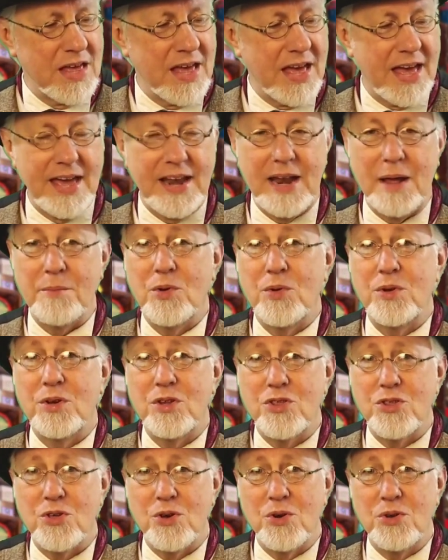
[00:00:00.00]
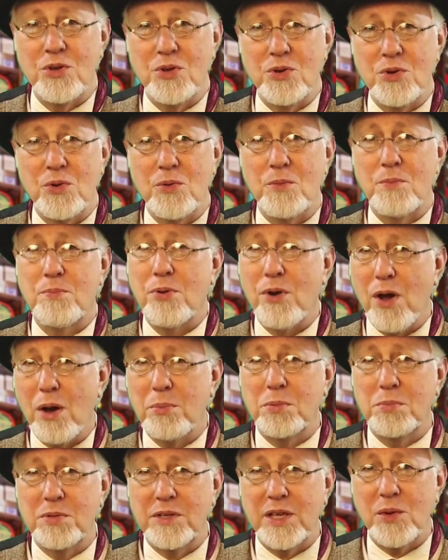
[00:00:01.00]
And I'm going to show you
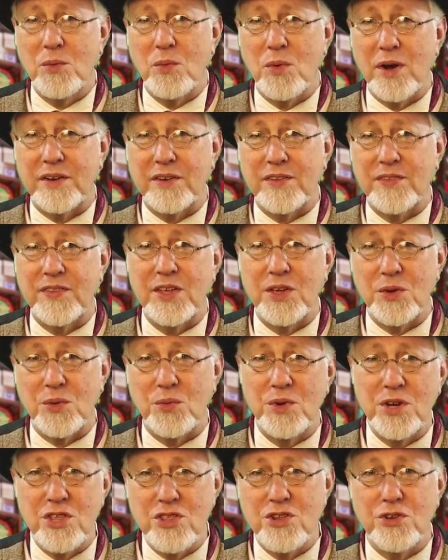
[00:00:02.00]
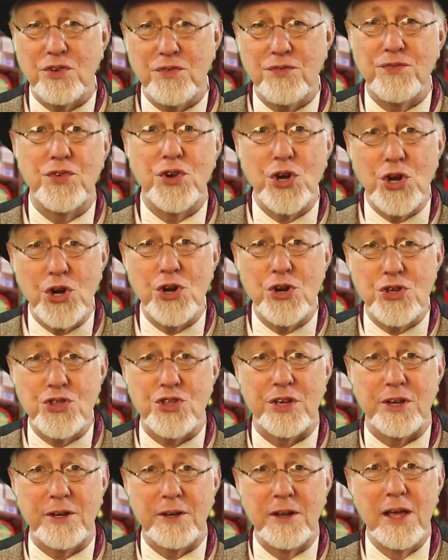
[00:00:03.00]
probably what the original
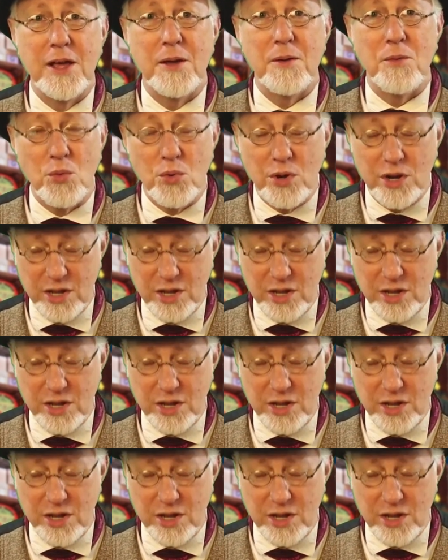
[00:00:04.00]
version would